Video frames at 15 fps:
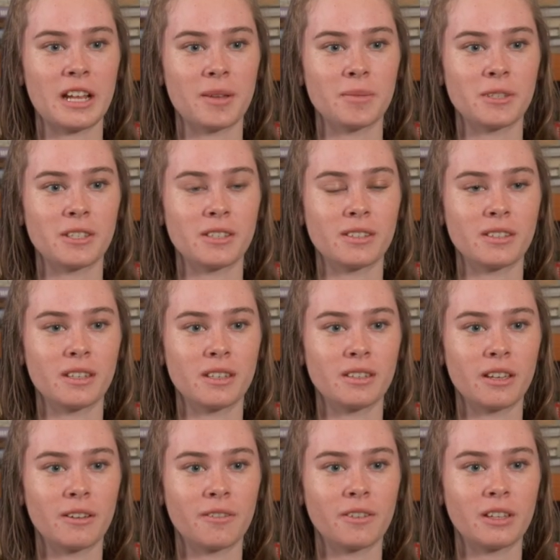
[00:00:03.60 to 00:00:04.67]
MCC
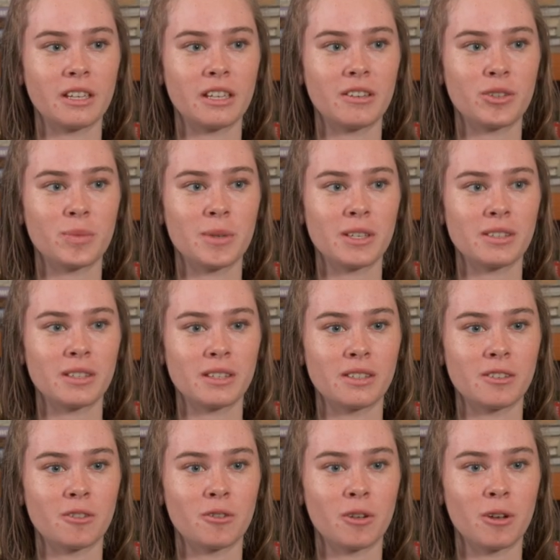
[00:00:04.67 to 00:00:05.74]
definitely gives me a sense
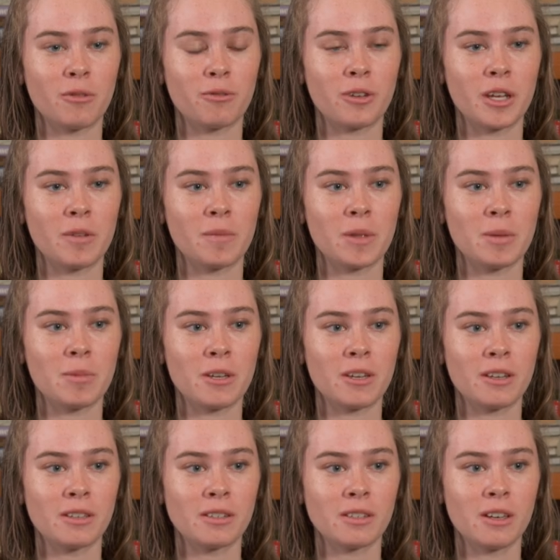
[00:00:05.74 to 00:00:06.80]
of, of family
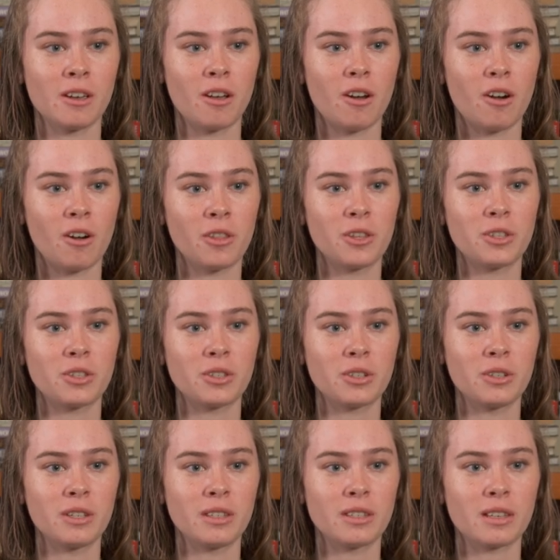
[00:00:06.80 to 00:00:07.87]
because all the
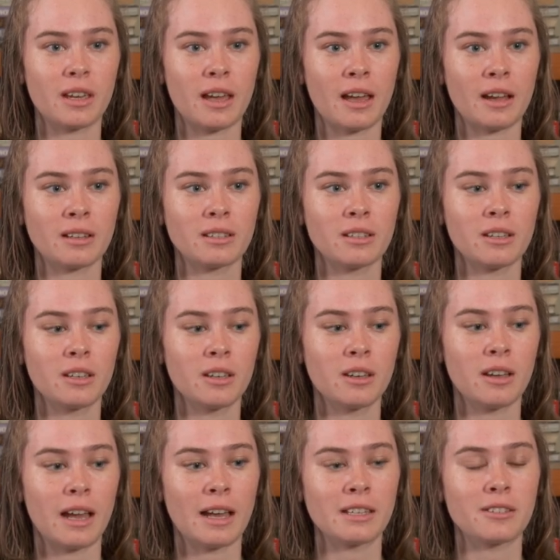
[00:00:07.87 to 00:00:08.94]
students act
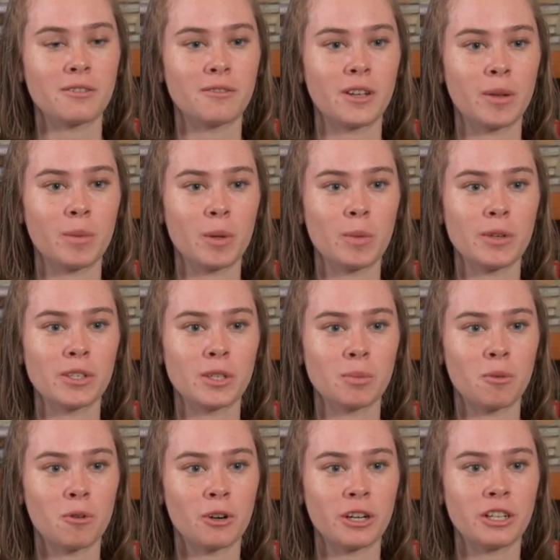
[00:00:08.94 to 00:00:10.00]
as a family, we
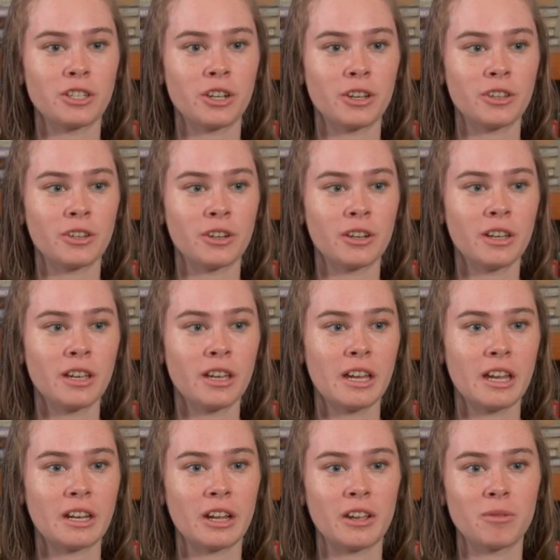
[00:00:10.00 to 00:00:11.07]
support each other.
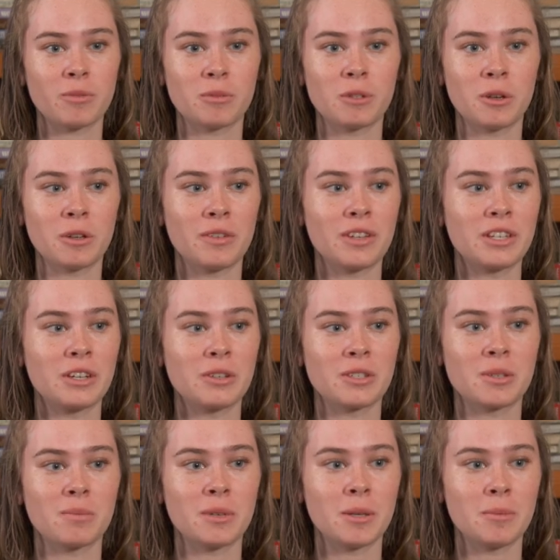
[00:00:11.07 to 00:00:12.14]
And I don't even know
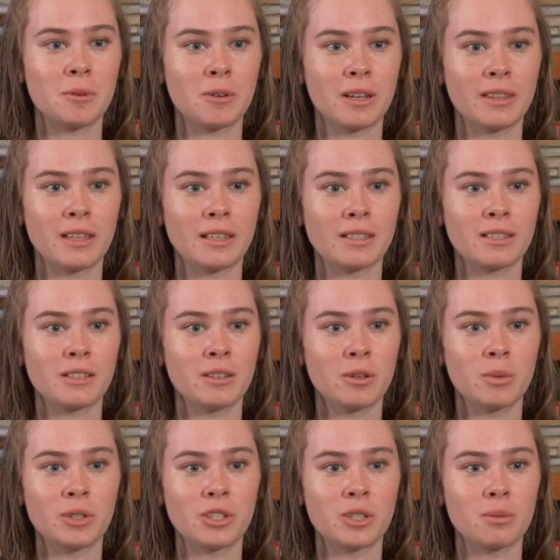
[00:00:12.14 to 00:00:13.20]
some people, and they still
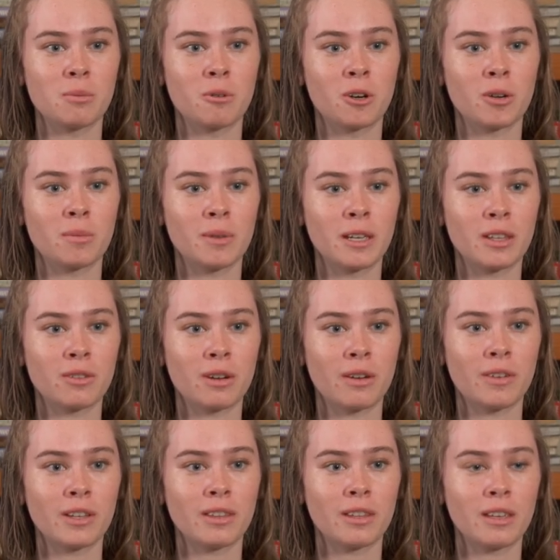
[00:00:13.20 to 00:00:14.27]
would support me through
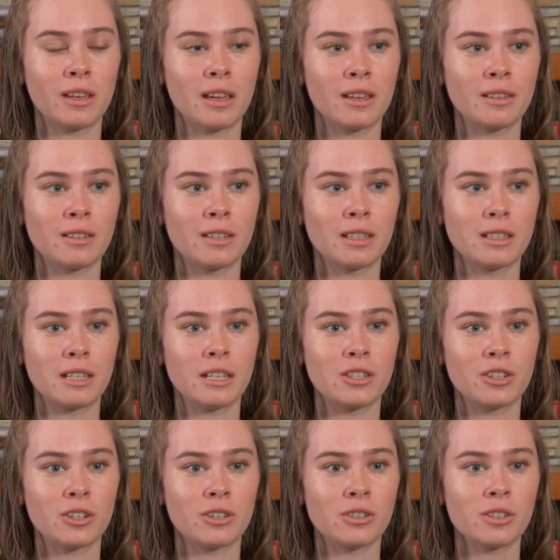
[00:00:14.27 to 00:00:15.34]
everything. And the
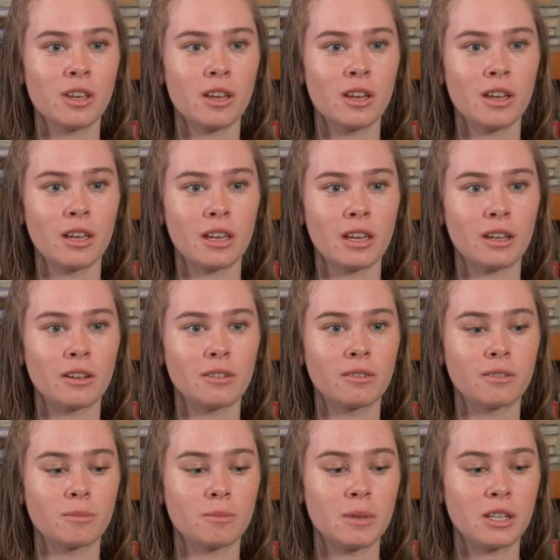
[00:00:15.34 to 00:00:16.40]
teachers,
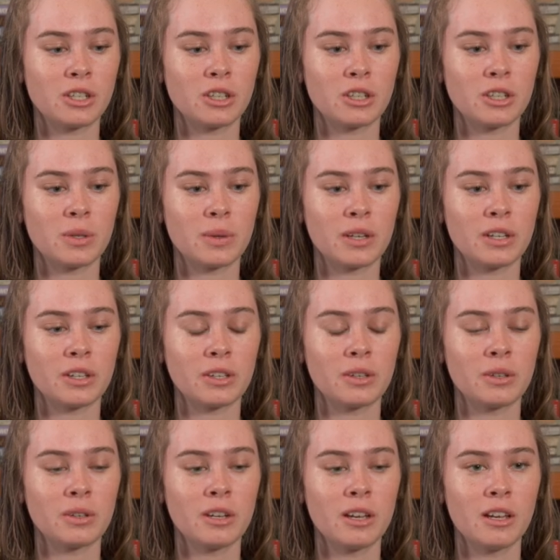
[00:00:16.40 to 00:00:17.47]
and make sure to include